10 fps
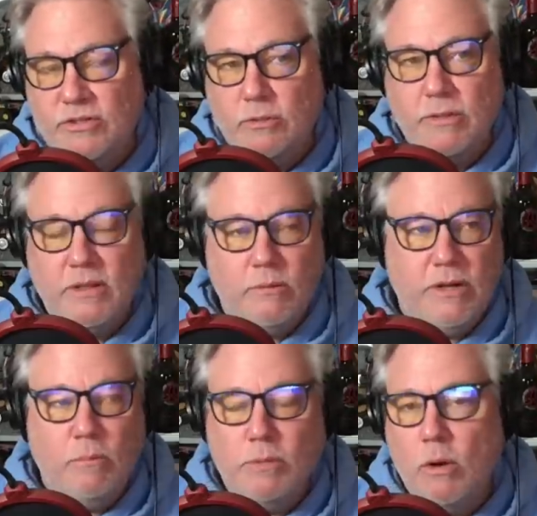assuming that
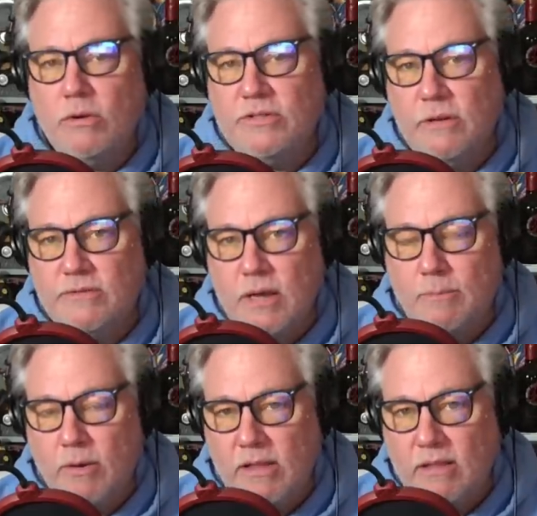we don't blow ourselves
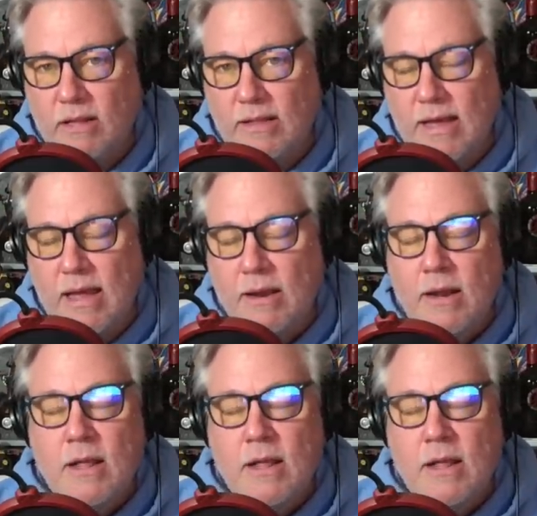up or anything like that,